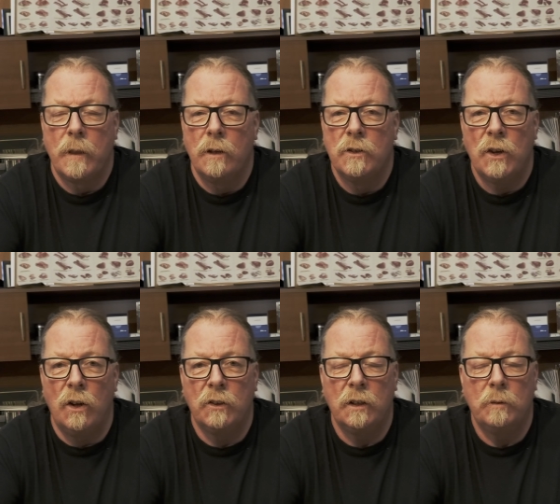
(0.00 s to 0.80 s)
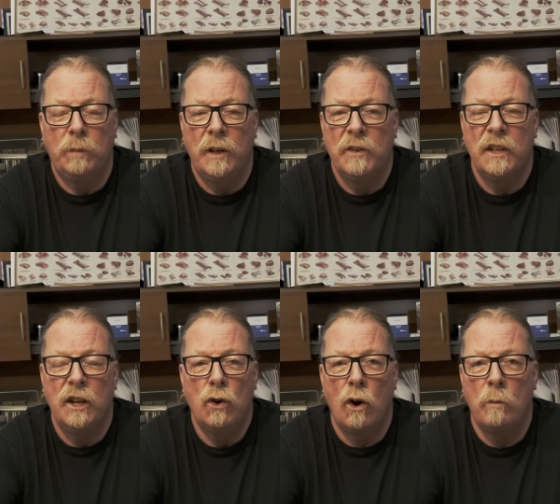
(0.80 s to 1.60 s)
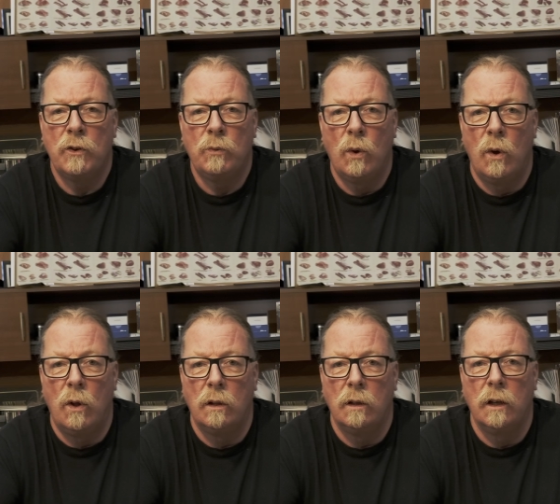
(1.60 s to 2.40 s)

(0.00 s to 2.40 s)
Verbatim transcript: Salt plays an enormous role